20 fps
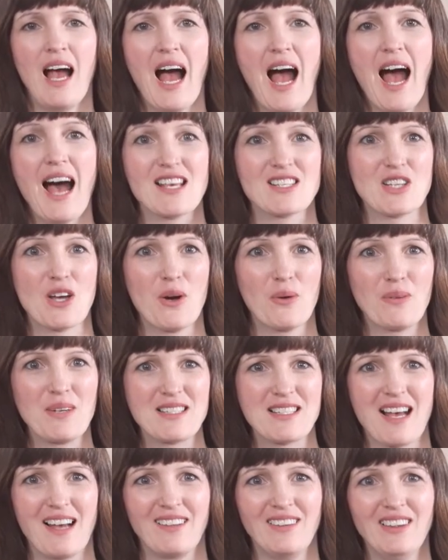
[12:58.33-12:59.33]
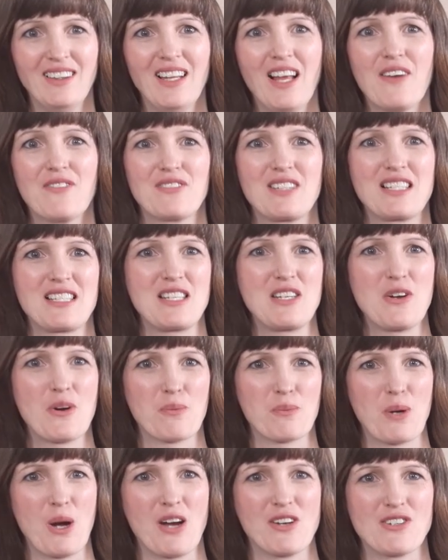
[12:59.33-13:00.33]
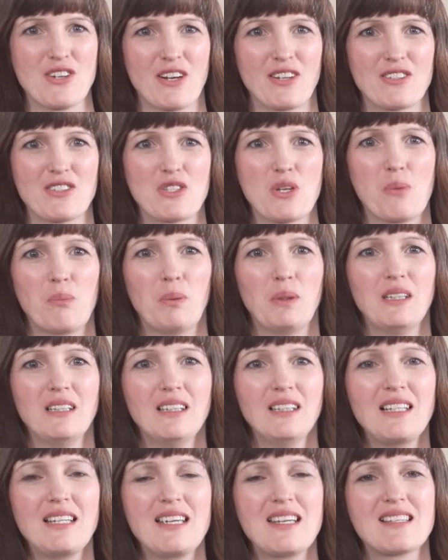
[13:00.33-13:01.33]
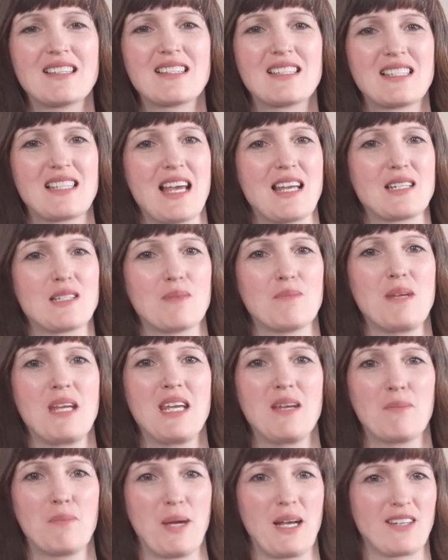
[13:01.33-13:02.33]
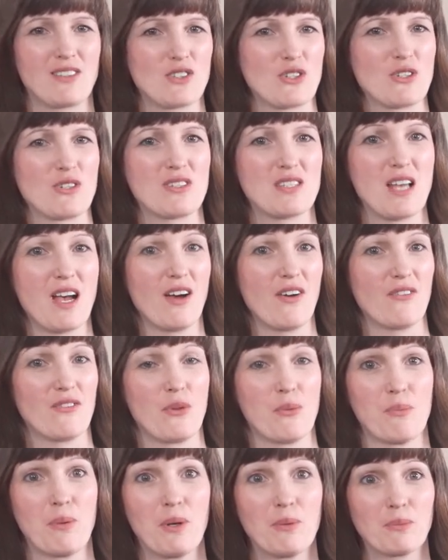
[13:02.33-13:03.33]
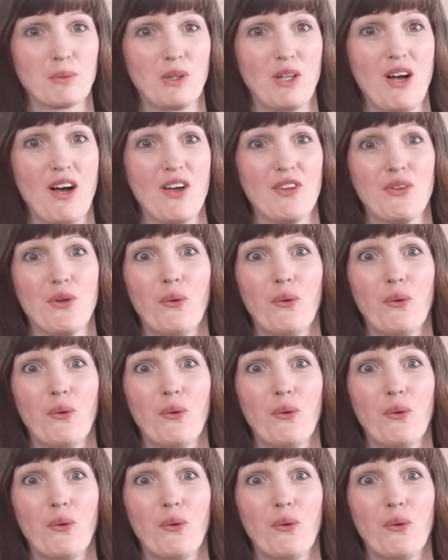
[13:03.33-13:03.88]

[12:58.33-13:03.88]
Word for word: As always, I love to see your projects, so please send me pictures of the broadcloth